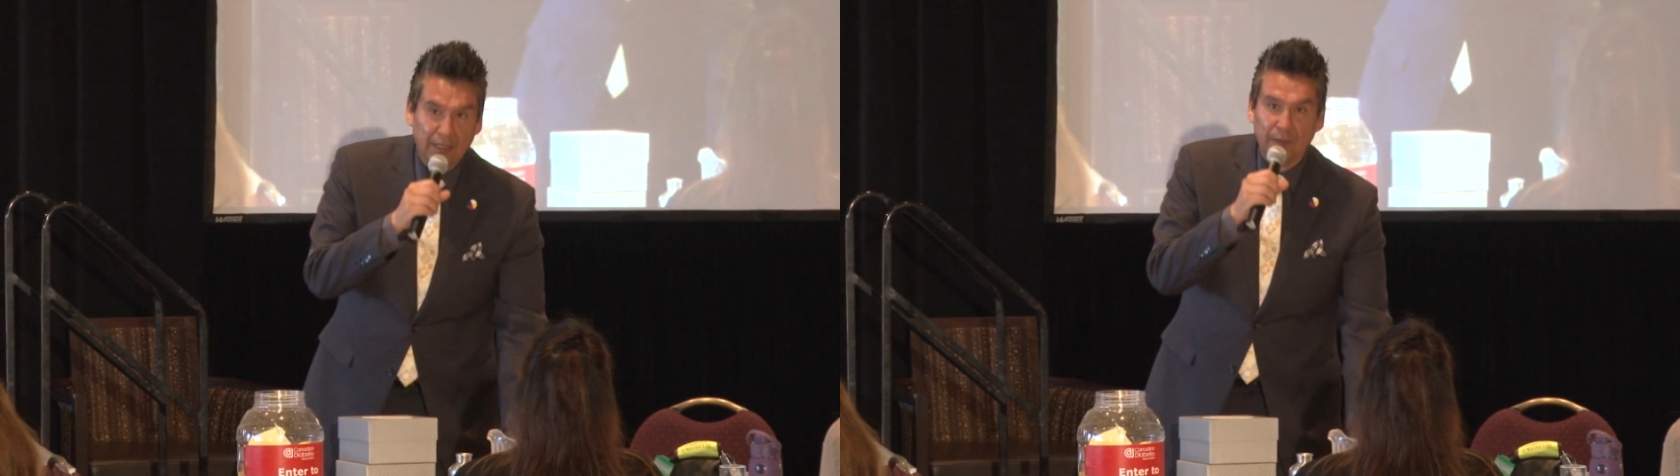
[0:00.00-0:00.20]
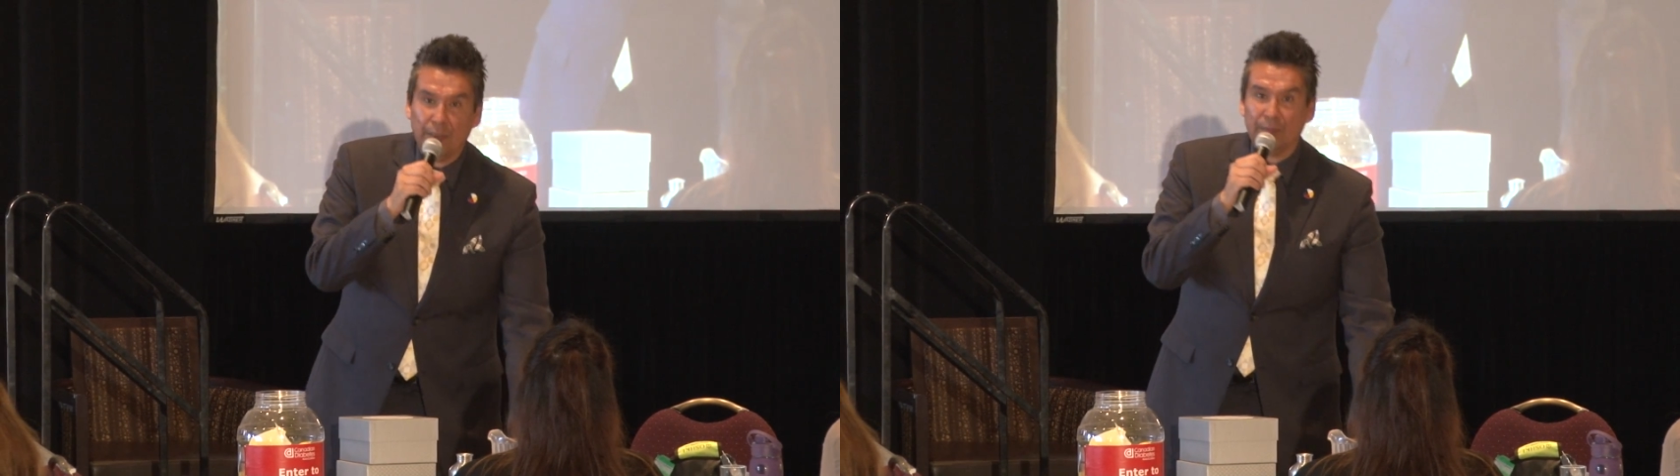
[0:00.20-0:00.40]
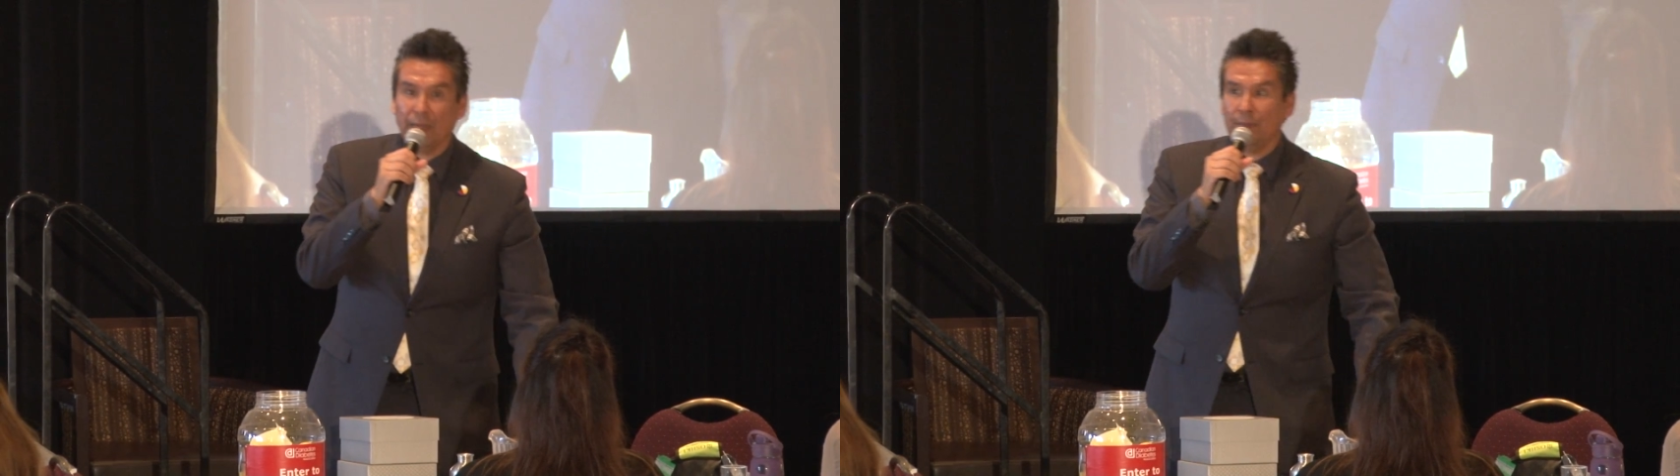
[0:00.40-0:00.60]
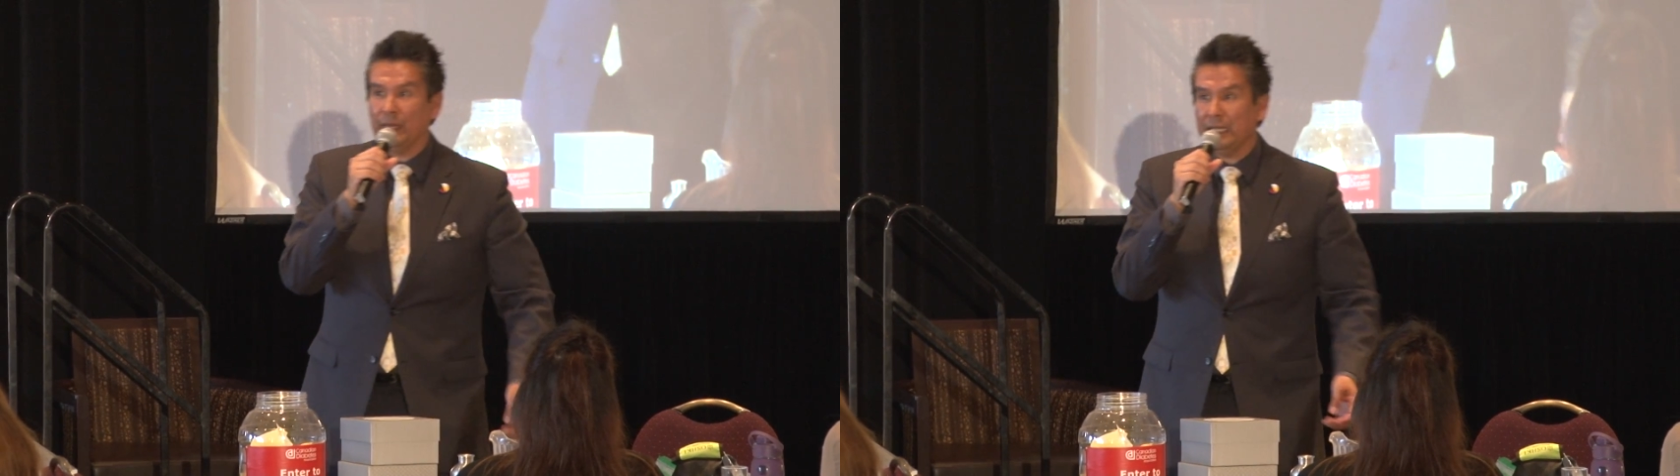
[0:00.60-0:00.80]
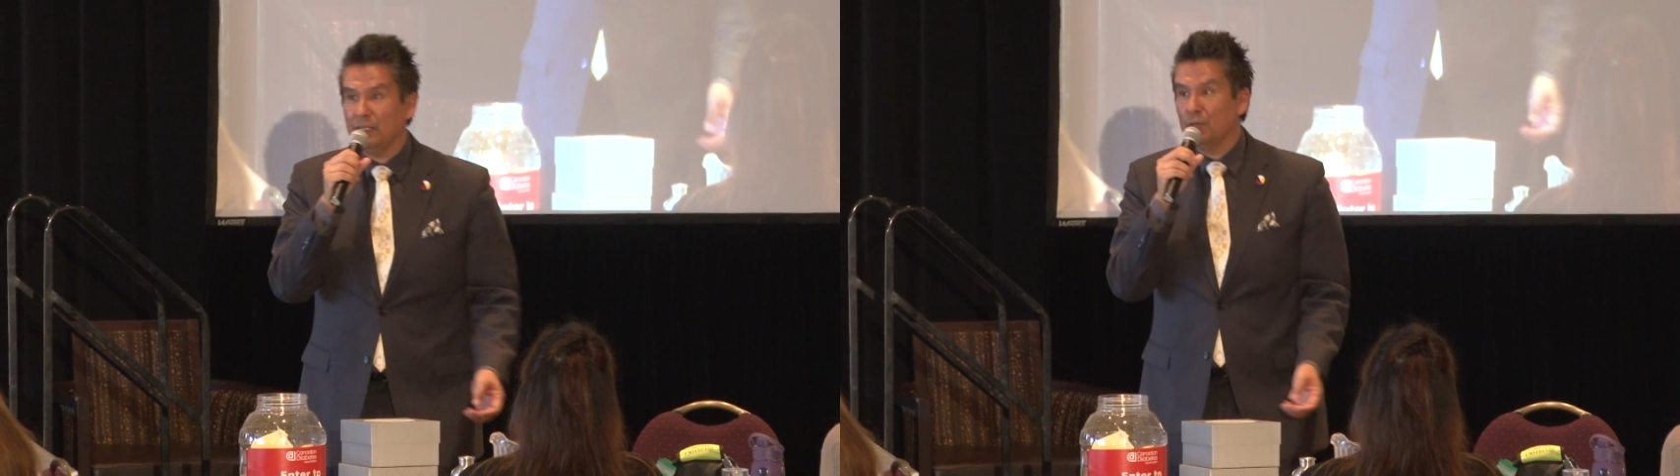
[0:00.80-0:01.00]
uh, but my
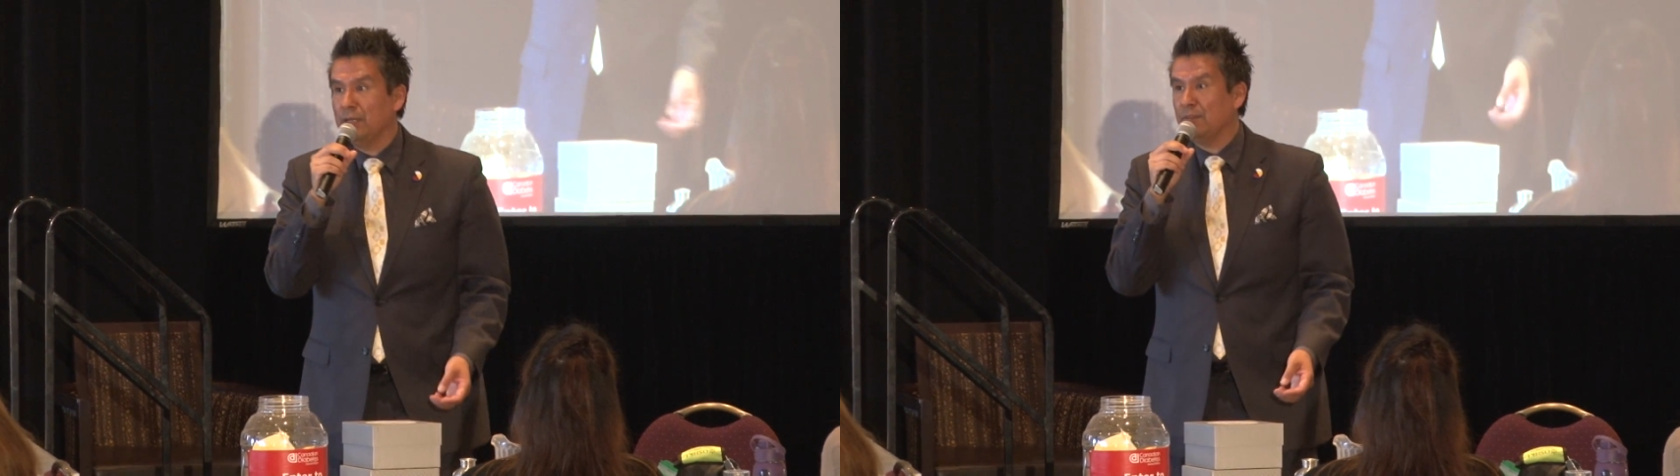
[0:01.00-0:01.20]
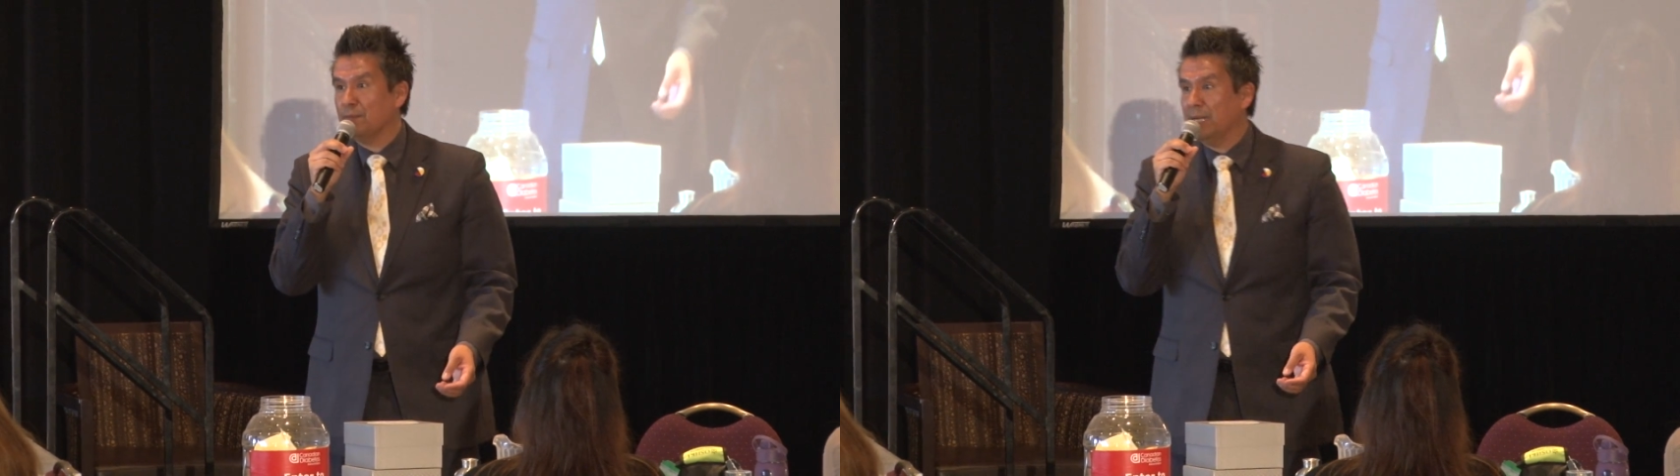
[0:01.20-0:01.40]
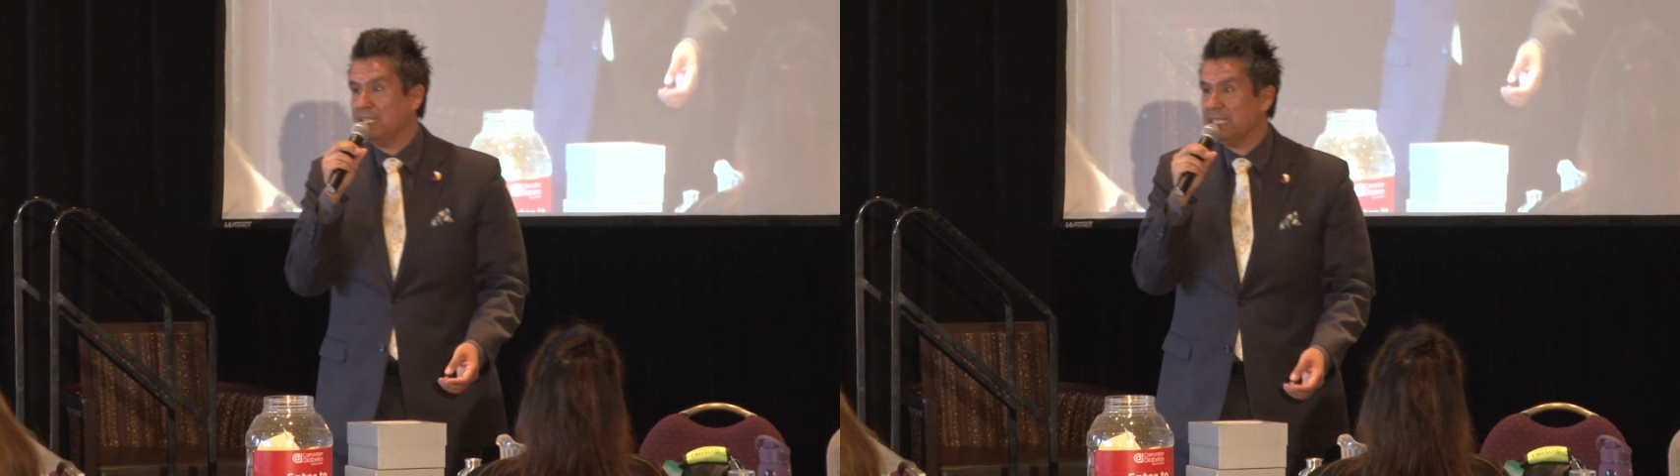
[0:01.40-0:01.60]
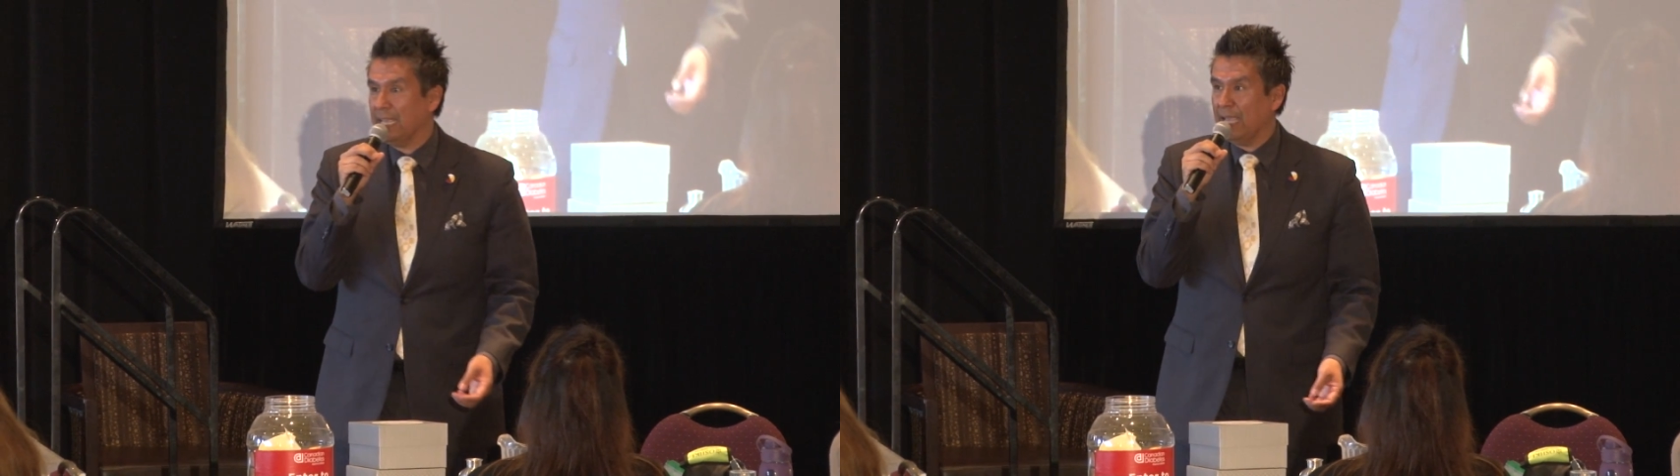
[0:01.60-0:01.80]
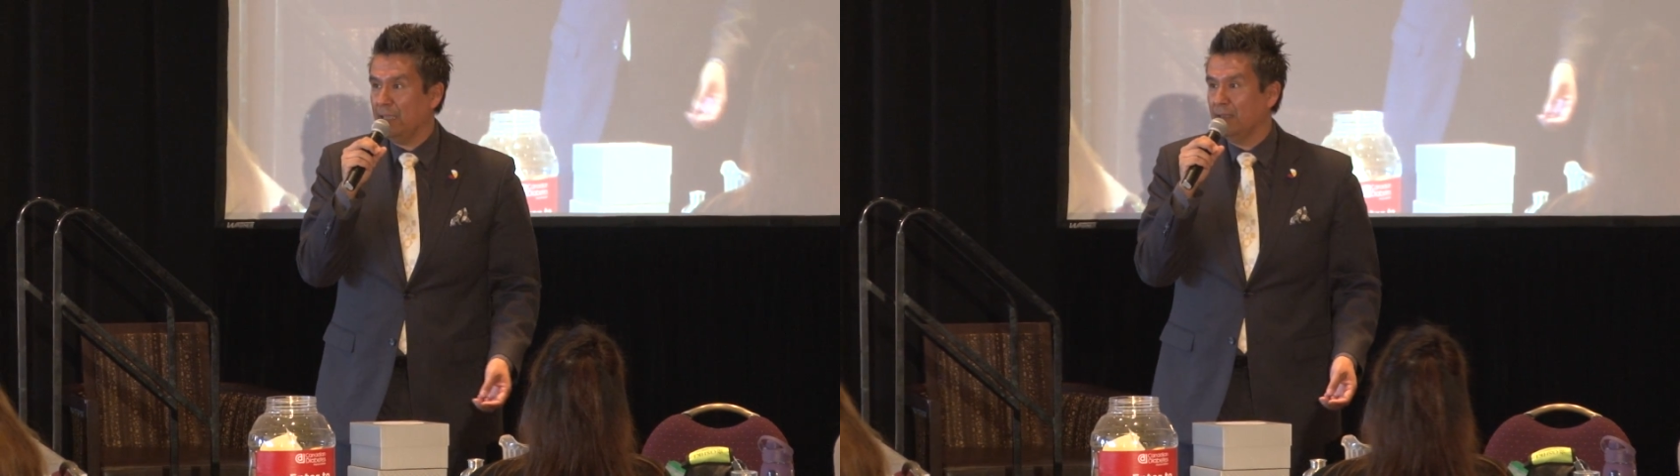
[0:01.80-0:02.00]
buddy Louie from
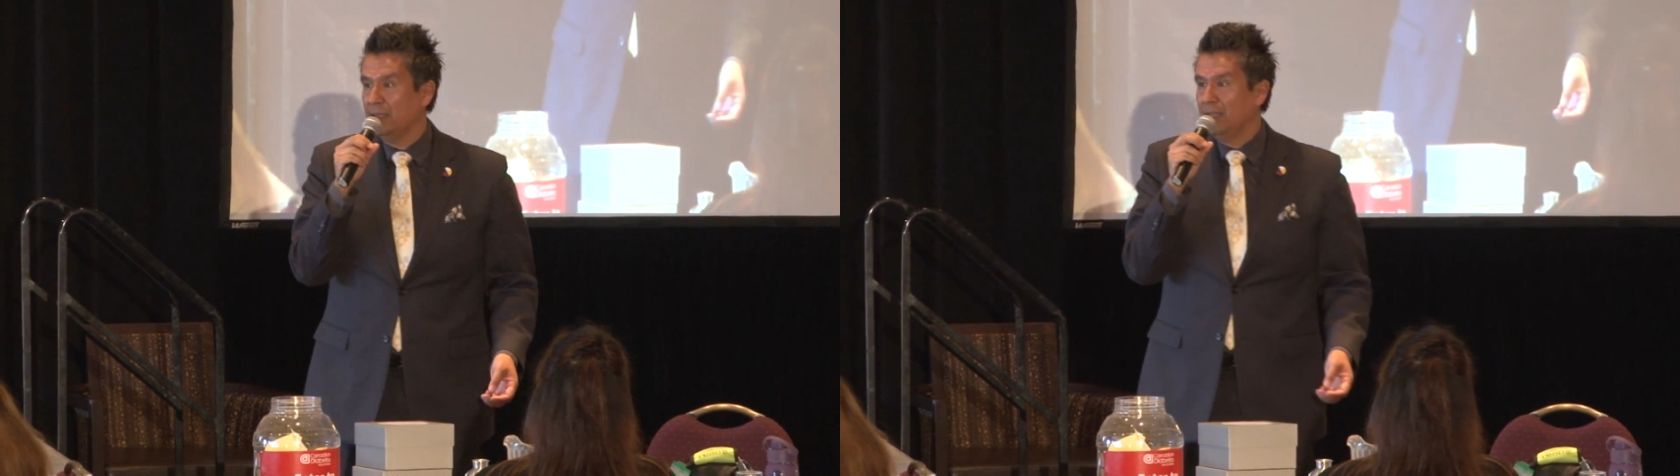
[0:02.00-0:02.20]
ITK